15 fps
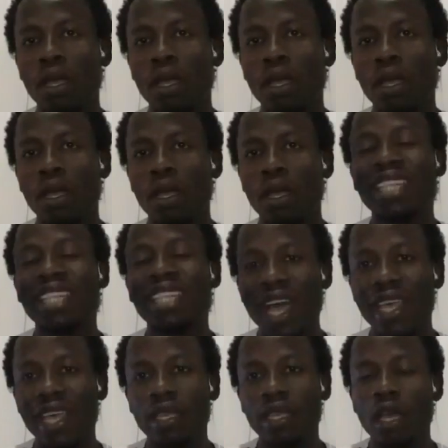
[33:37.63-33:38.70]
and
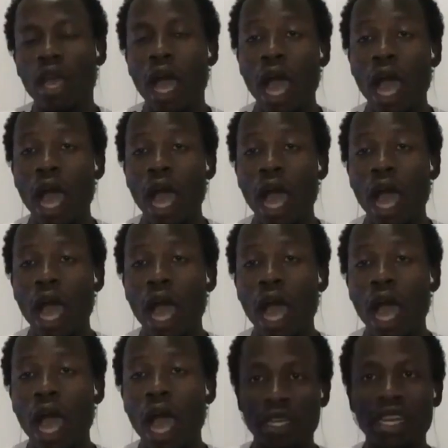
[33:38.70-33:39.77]
try. I'm
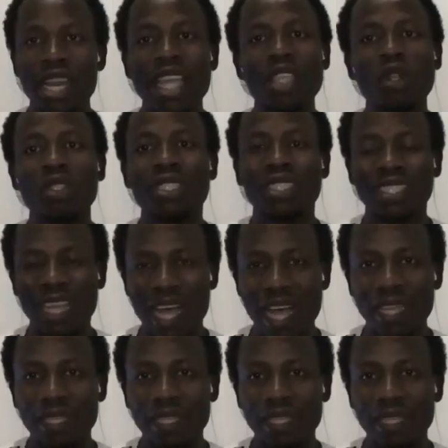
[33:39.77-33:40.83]
saying let us
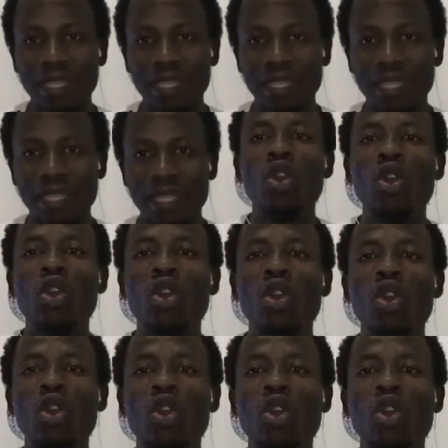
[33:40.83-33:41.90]
start at the
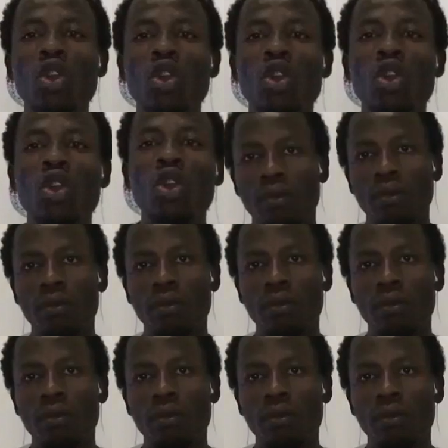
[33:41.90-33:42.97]
lowest level.
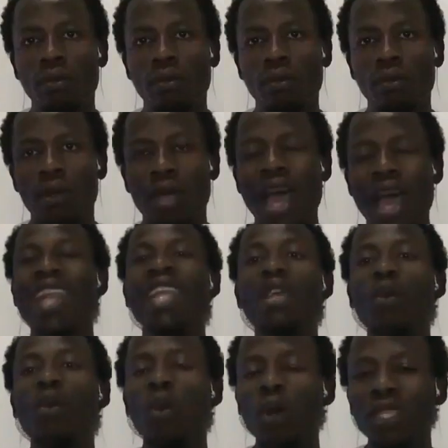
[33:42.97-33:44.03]
And it
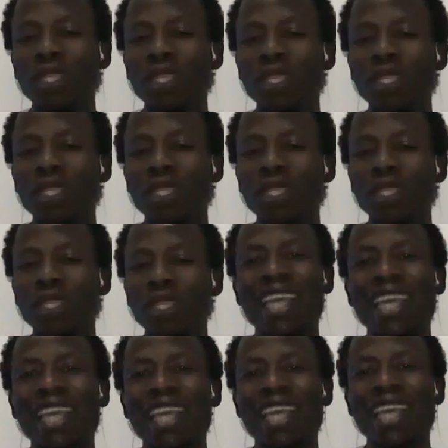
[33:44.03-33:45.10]
won't take
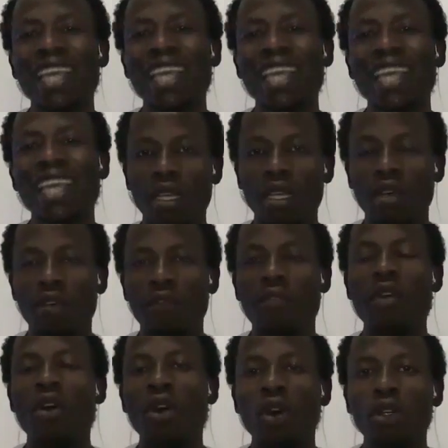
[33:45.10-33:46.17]
10 years
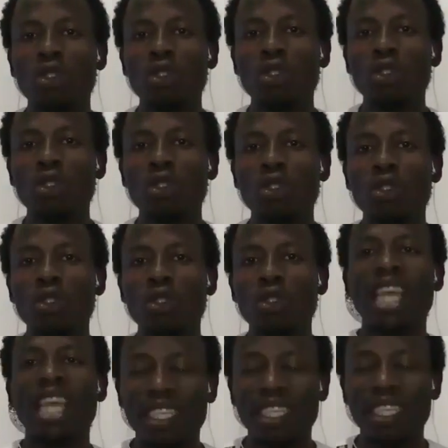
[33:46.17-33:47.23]
for us to
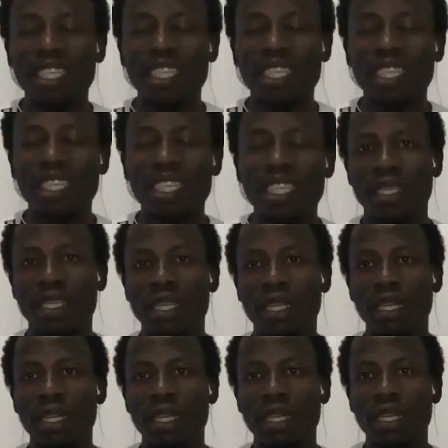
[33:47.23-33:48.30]
change totally.
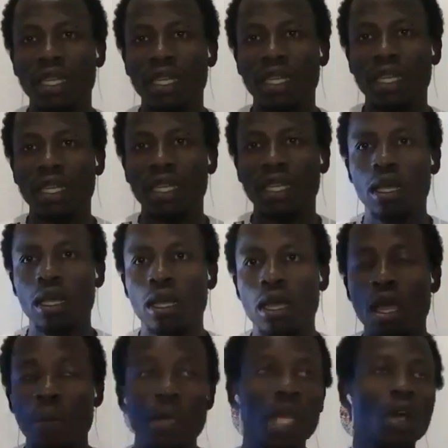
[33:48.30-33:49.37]

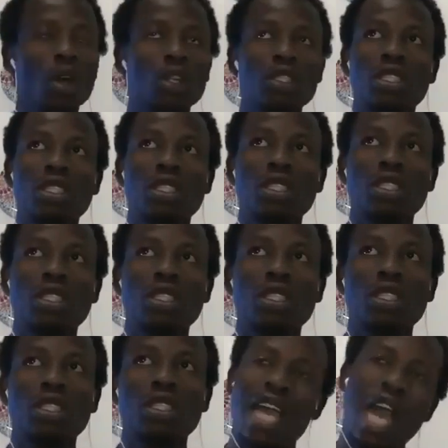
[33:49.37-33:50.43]
Because let's
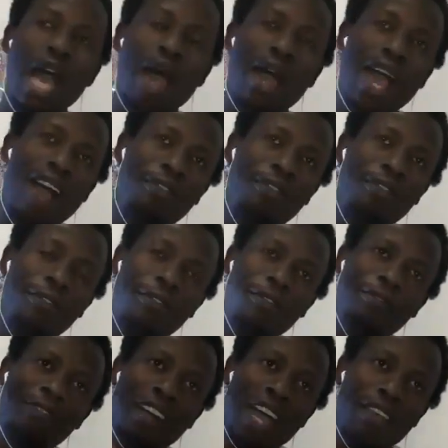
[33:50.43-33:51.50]
say I have
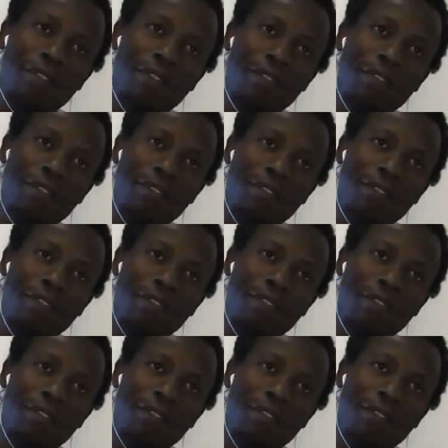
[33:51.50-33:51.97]
5